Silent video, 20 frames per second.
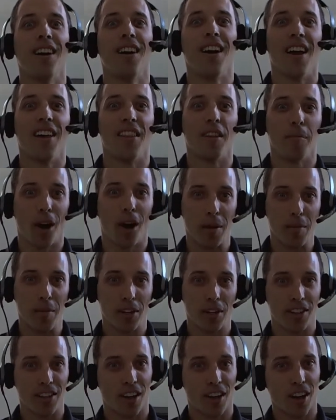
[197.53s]
and the
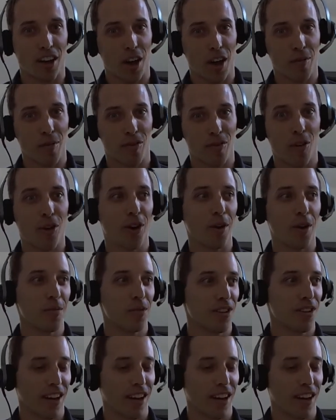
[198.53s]
bodybuilding.com forums.